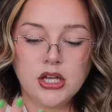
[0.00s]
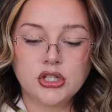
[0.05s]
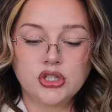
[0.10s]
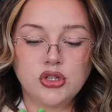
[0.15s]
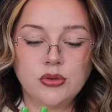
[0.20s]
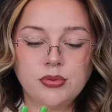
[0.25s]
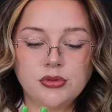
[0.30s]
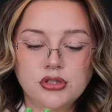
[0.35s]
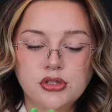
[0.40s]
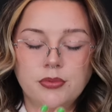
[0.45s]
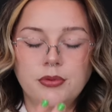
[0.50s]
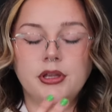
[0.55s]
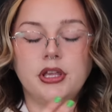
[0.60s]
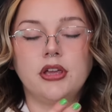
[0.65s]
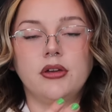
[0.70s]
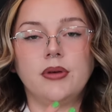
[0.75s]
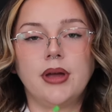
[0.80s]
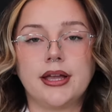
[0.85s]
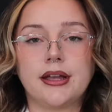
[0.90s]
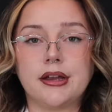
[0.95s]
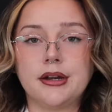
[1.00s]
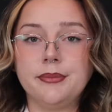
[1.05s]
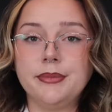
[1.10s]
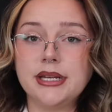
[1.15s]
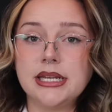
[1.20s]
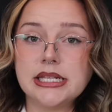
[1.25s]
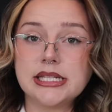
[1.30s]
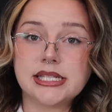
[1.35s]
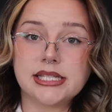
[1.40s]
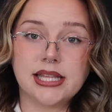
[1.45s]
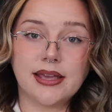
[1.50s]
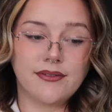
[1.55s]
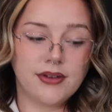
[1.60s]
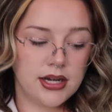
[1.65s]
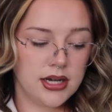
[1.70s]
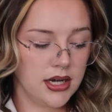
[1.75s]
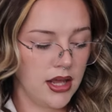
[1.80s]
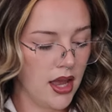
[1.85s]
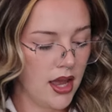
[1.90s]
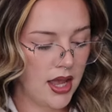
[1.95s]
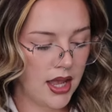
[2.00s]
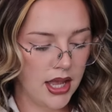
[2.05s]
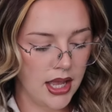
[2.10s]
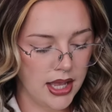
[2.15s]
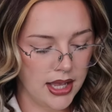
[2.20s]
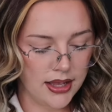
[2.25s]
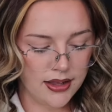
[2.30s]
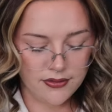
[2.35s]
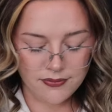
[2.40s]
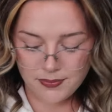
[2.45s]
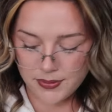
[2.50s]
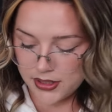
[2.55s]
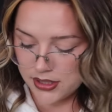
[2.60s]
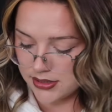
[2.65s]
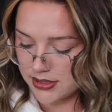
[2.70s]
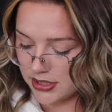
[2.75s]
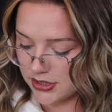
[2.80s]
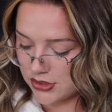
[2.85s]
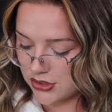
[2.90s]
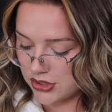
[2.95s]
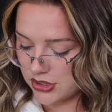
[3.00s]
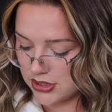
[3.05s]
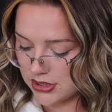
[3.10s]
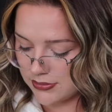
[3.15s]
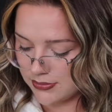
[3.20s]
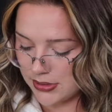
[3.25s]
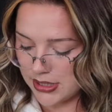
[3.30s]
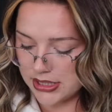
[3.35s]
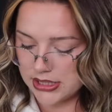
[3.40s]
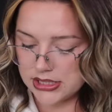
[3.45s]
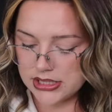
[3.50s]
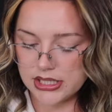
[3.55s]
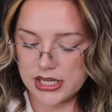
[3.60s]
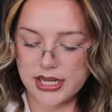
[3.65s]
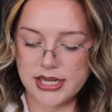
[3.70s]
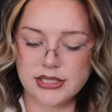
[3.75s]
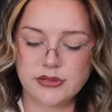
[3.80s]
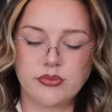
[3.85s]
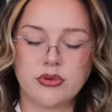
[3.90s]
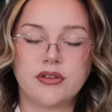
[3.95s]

super cute. I got them in a 7.5 because that's just my size,